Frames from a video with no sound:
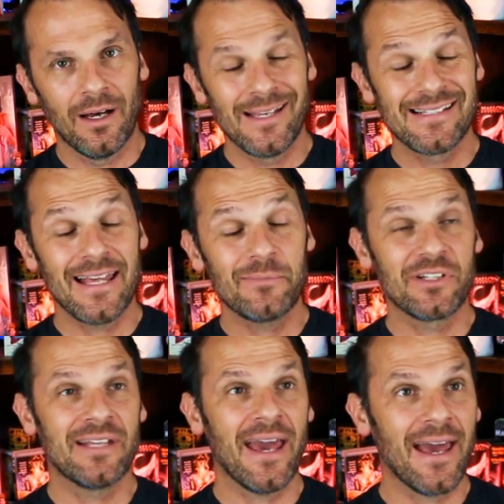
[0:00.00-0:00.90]
Uh, his
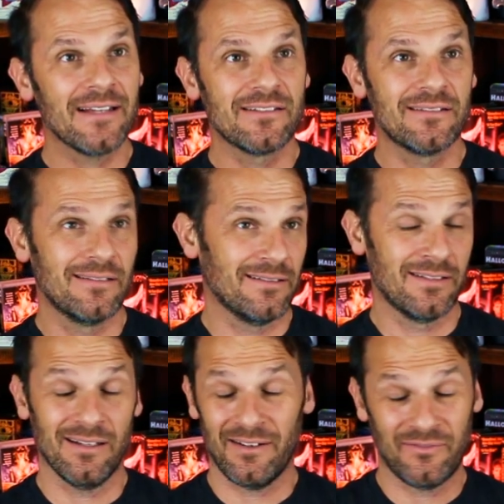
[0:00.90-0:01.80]
name's attached to,
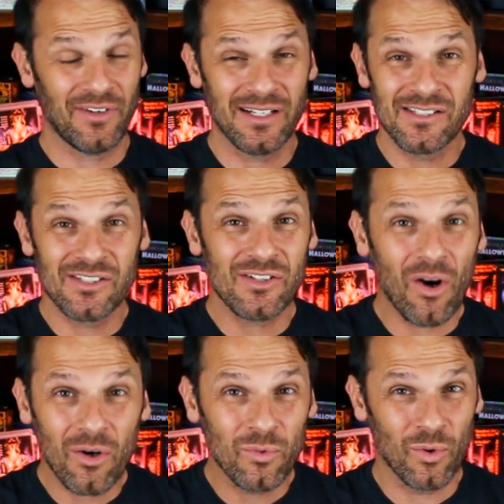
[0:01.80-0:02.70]
to like freaking
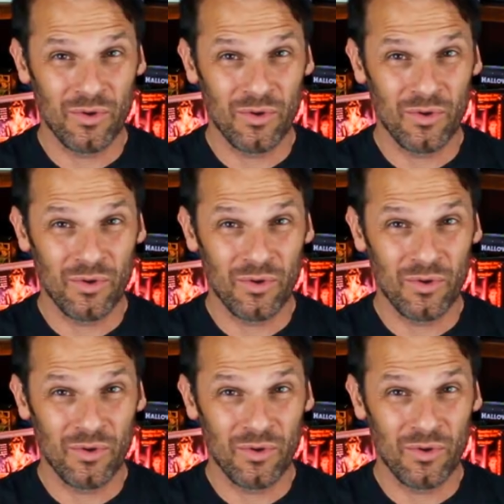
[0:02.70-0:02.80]
Star